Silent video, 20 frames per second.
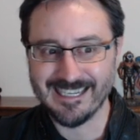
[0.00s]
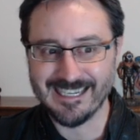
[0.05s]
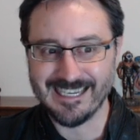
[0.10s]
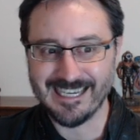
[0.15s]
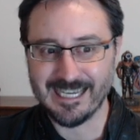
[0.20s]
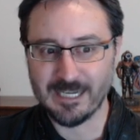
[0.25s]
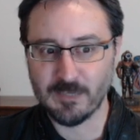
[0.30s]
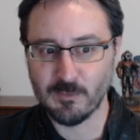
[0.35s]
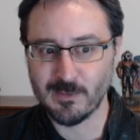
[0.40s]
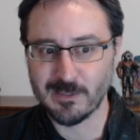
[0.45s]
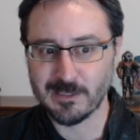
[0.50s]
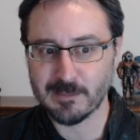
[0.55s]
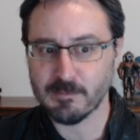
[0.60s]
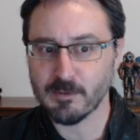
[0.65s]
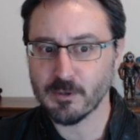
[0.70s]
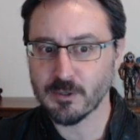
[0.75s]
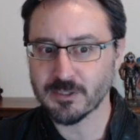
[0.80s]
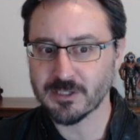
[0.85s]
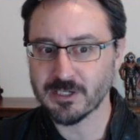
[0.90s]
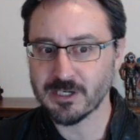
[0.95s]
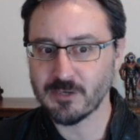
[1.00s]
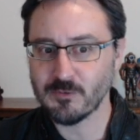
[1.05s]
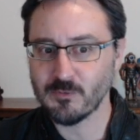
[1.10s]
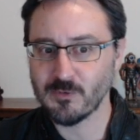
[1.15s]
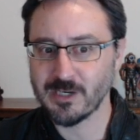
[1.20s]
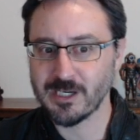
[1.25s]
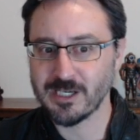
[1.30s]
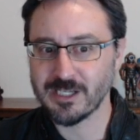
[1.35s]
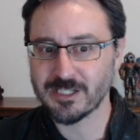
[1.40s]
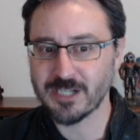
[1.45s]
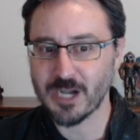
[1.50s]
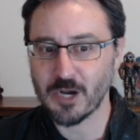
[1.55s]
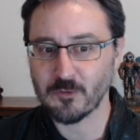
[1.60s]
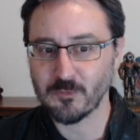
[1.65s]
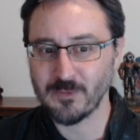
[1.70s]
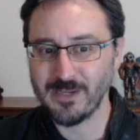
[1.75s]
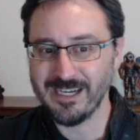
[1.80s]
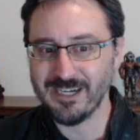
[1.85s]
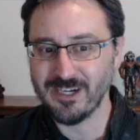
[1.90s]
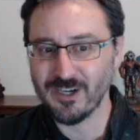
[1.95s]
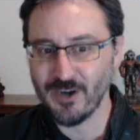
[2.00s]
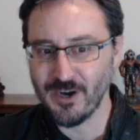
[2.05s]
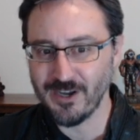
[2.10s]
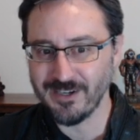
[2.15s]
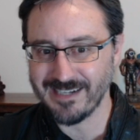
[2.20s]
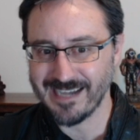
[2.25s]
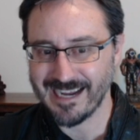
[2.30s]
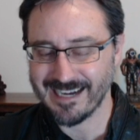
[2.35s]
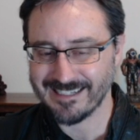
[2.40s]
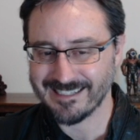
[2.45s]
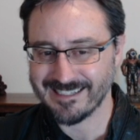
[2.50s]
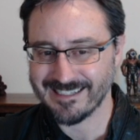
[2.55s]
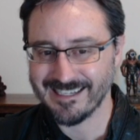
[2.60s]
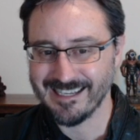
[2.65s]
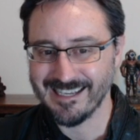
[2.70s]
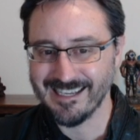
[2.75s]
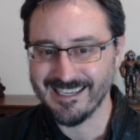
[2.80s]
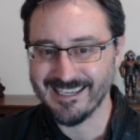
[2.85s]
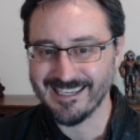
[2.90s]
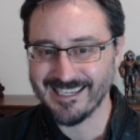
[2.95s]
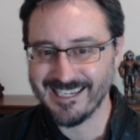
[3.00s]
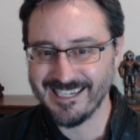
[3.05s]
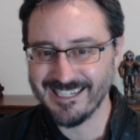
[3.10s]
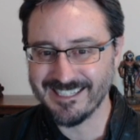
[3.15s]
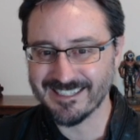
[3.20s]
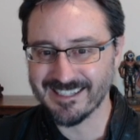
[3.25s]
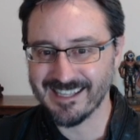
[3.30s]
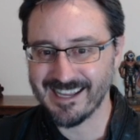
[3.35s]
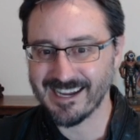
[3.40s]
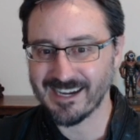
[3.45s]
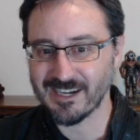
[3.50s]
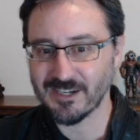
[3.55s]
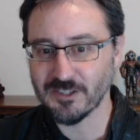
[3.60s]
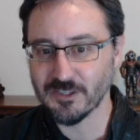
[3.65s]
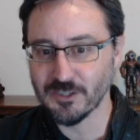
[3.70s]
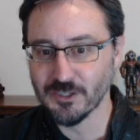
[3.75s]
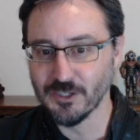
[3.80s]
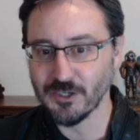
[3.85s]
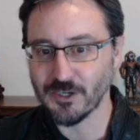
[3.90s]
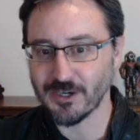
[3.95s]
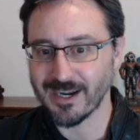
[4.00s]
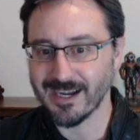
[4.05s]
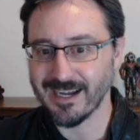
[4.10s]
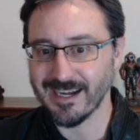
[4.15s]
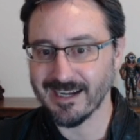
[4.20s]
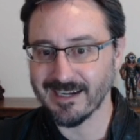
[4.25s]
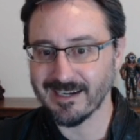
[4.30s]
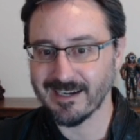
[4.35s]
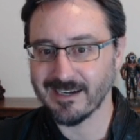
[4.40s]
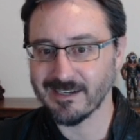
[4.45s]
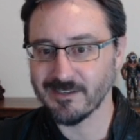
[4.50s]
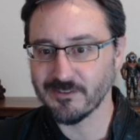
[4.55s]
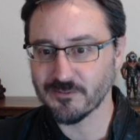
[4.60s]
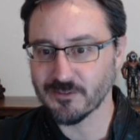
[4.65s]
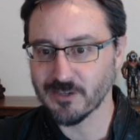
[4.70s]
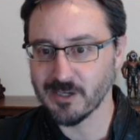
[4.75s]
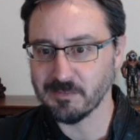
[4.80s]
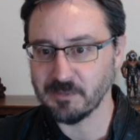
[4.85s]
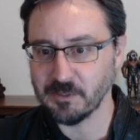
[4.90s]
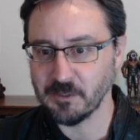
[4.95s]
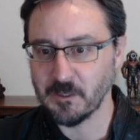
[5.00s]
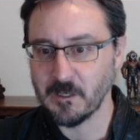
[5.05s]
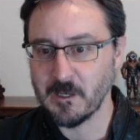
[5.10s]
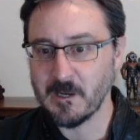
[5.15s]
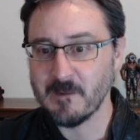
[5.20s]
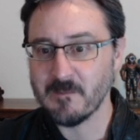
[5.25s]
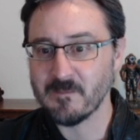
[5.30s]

And when the person was recontacted, he's like, look, I got in trouble.